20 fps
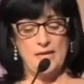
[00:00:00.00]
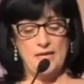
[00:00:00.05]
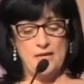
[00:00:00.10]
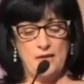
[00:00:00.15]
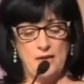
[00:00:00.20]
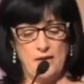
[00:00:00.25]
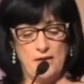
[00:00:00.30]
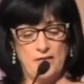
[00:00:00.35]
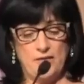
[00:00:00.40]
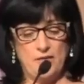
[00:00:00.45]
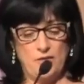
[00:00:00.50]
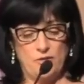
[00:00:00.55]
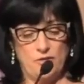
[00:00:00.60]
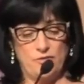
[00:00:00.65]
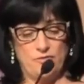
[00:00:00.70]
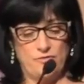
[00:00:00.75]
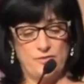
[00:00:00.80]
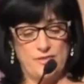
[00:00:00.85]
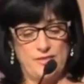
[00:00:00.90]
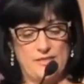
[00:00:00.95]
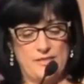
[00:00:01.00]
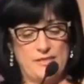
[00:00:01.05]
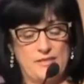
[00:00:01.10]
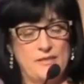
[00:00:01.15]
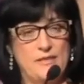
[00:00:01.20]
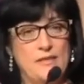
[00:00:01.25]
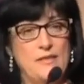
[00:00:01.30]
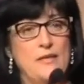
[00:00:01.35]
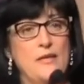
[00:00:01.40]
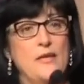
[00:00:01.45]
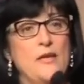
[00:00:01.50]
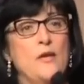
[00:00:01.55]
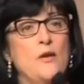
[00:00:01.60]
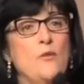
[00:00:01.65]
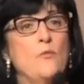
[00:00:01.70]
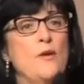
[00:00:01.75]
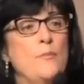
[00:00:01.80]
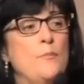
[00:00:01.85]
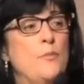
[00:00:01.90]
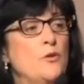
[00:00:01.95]
in nine countries.
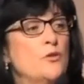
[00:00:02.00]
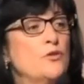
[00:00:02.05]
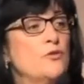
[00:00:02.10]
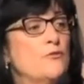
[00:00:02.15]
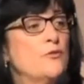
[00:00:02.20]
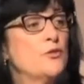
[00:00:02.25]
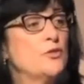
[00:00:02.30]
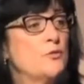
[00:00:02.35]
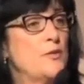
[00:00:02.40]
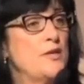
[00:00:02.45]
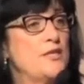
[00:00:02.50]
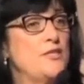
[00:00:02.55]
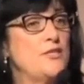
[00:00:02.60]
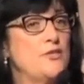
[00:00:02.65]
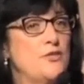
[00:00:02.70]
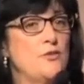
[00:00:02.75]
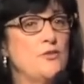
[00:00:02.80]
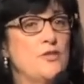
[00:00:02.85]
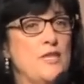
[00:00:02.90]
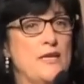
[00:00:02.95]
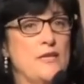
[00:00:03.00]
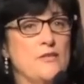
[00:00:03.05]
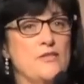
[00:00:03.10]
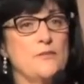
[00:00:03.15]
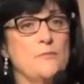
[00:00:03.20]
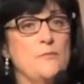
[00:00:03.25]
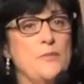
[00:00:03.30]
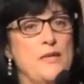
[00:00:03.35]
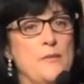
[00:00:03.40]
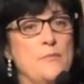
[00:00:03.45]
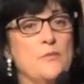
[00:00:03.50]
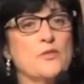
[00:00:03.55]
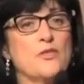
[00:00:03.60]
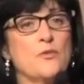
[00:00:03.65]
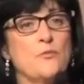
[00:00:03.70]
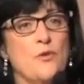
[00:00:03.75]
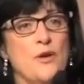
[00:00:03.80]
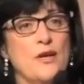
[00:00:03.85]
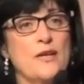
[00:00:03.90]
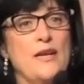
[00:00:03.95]
We put over 22,000 people
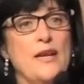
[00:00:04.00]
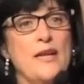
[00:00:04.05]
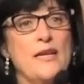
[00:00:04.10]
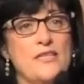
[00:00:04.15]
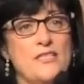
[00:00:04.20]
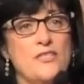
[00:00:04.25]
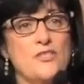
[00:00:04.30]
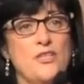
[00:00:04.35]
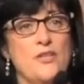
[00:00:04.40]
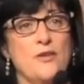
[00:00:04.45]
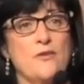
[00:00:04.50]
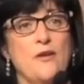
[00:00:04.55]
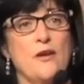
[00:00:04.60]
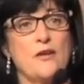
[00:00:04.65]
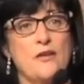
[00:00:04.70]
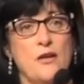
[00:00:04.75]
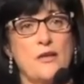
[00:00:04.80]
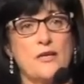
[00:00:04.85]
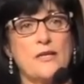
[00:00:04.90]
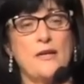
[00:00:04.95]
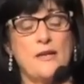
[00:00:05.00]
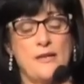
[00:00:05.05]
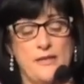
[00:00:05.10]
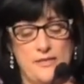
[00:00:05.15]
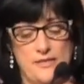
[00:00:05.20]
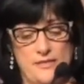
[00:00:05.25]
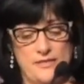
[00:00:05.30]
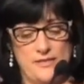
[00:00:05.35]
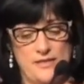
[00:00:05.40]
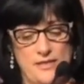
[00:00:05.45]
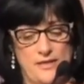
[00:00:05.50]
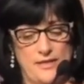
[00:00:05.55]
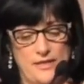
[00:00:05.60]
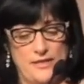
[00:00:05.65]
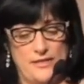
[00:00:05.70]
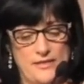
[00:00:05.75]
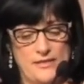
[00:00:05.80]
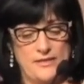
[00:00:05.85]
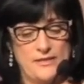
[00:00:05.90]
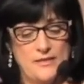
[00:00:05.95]
to work last year on our client
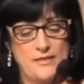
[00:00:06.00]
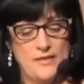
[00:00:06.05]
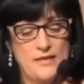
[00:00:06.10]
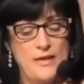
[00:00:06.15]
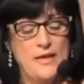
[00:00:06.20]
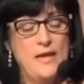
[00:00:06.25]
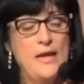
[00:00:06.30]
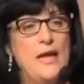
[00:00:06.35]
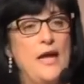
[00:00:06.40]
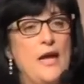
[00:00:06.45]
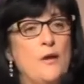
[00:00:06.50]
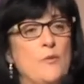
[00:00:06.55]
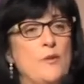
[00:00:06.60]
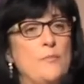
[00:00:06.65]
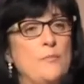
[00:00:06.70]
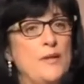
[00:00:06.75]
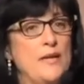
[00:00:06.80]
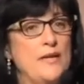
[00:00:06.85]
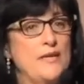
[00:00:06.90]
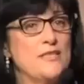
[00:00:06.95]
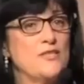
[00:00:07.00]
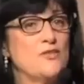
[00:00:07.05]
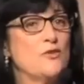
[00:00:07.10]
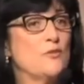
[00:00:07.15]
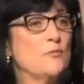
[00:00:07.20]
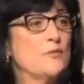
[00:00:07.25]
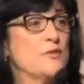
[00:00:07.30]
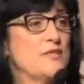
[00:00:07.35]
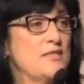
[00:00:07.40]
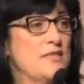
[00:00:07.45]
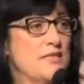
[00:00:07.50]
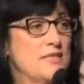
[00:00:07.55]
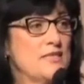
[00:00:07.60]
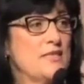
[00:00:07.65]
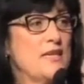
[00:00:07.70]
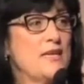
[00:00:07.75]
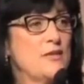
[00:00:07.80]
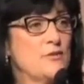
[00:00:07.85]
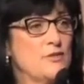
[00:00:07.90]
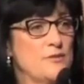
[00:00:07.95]
sites and we placed almost
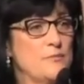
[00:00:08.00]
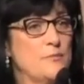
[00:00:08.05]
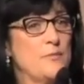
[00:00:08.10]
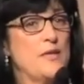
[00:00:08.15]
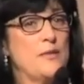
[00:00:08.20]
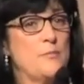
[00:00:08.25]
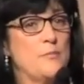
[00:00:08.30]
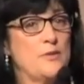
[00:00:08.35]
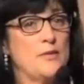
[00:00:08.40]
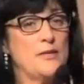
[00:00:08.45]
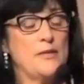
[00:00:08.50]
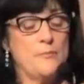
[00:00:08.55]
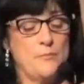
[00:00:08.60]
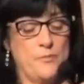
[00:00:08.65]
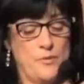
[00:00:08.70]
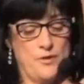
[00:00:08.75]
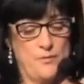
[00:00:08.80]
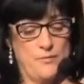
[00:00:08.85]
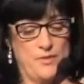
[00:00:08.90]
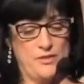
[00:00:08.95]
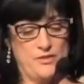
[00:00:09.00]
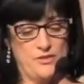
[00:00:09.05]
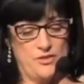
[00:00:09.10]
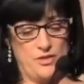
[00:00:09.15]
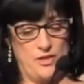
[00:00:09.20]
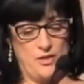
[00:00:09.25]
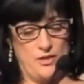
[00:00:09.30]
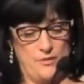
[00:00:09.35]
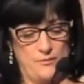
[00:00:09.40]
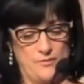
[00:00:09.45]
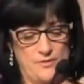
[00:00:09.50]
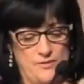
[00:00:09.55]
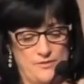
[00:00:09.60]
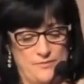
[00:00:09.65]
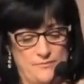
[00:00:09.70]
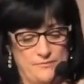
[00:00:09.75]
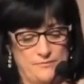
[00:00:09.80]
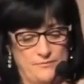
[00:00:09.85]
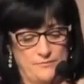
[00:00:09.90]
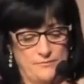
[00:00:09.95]
6,000 people in permanent jobs.